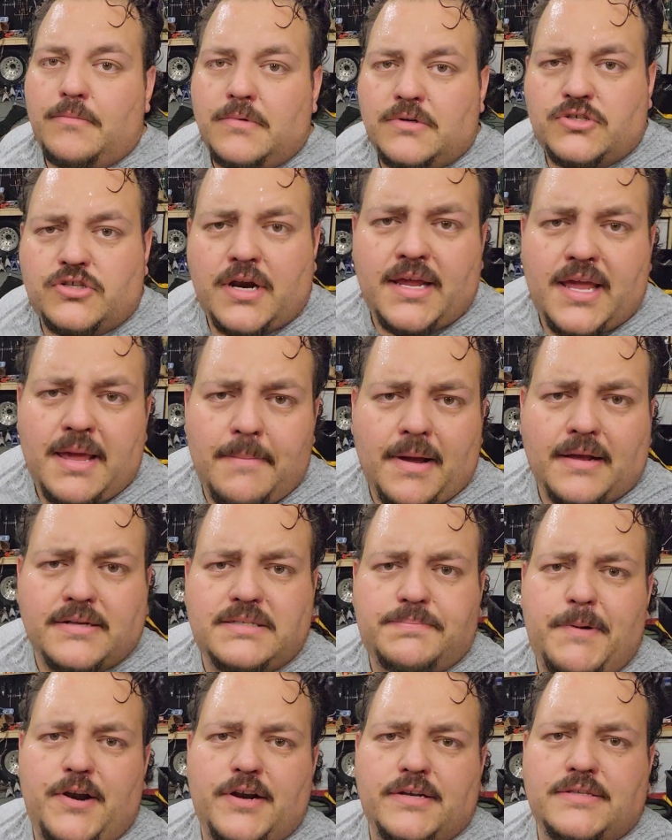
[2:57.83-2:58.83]
gonna try and keep my
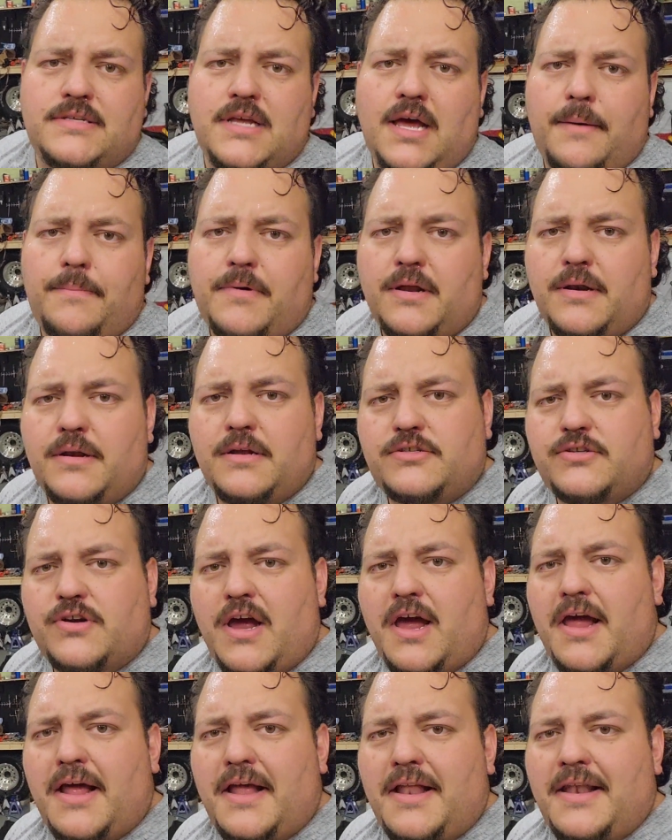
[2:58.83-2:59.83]
spirits up, gonna
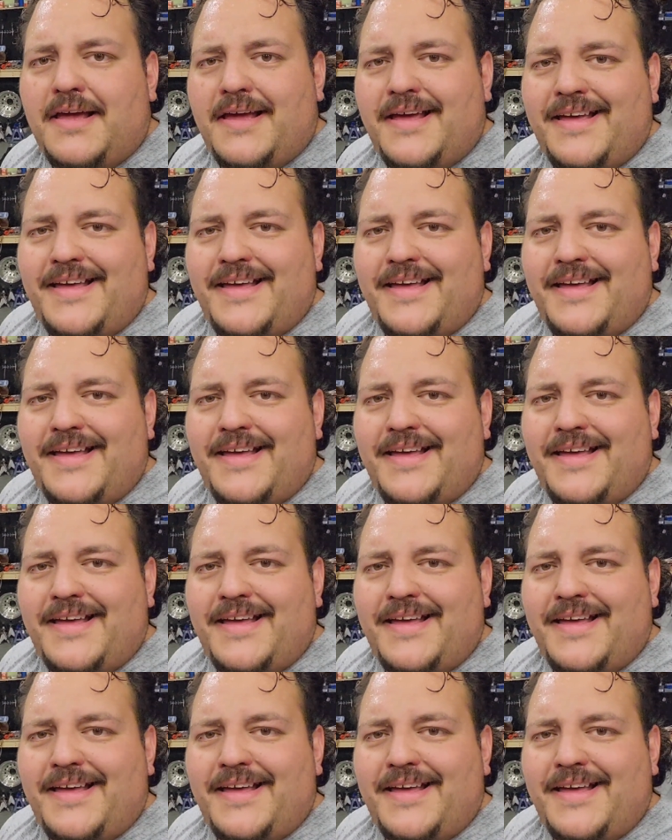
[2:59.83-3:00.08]
try and